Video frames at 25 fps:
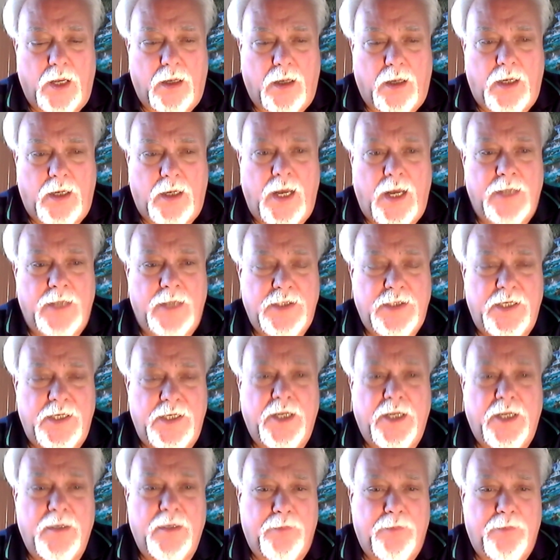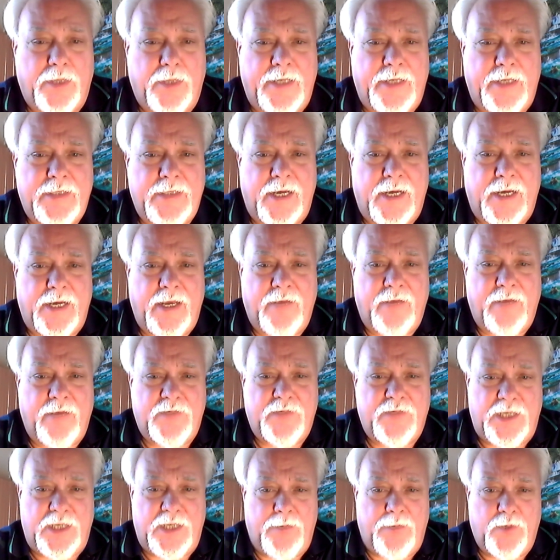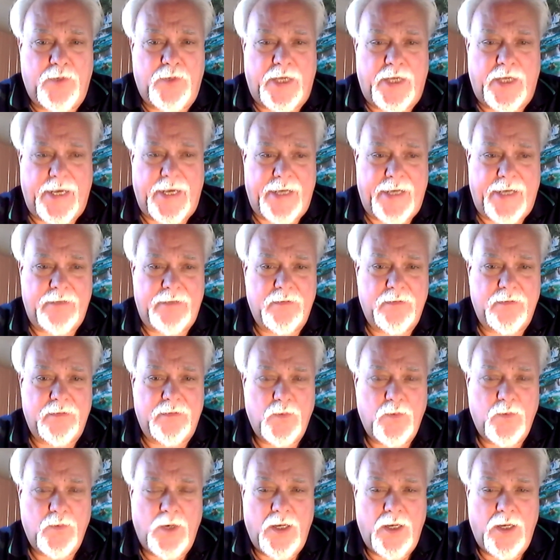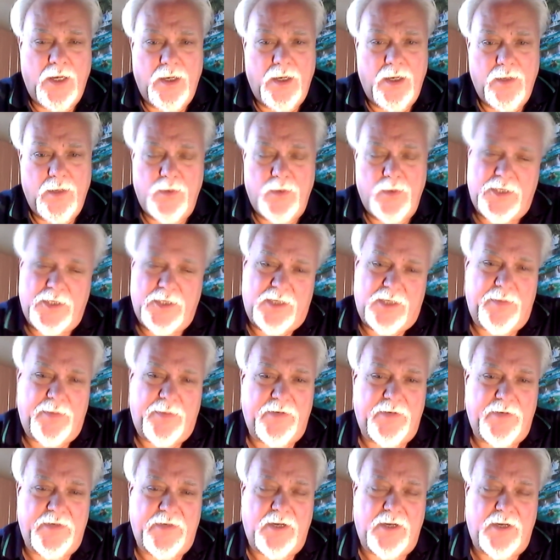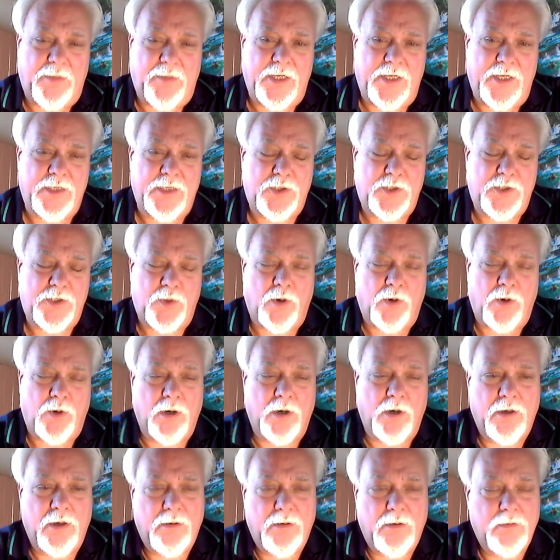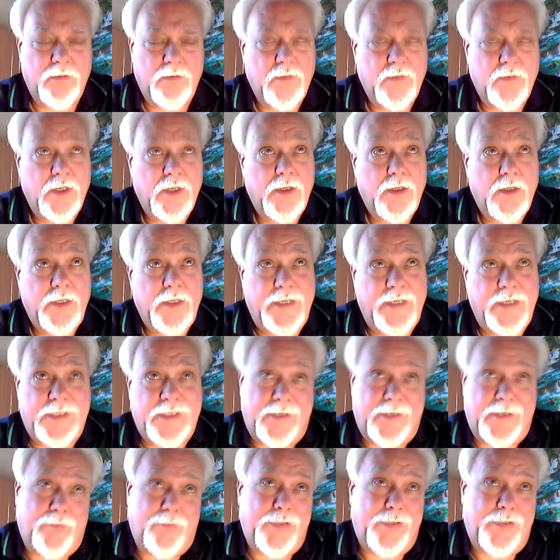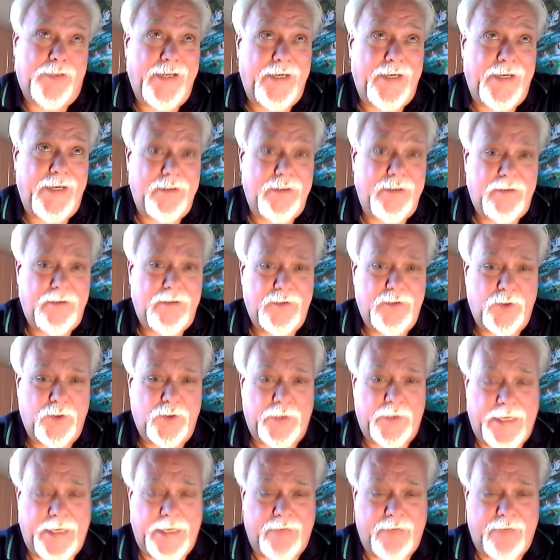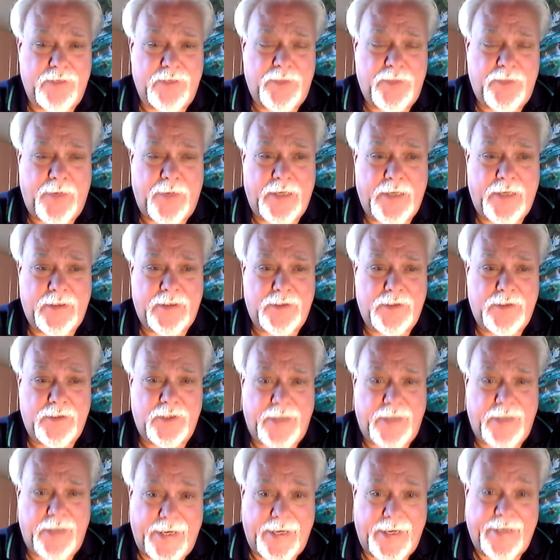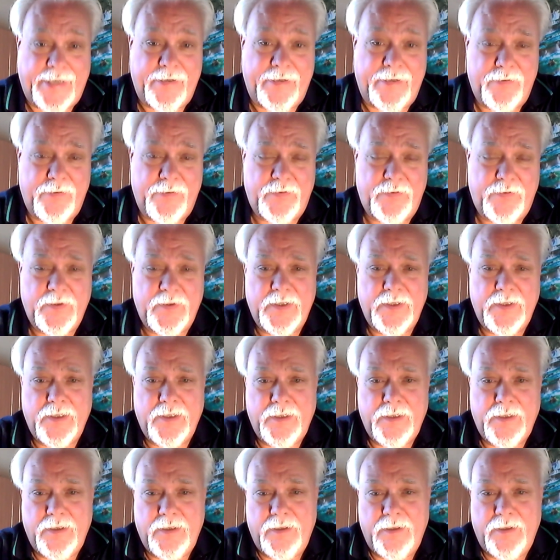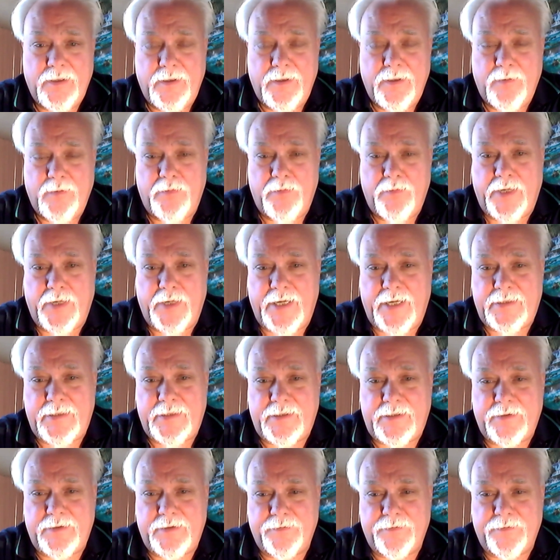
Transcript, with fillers: constant complaint I have seemed to get, which is a bit of a double edged sword. It's a complaint. So, in that respect, it's a negative. But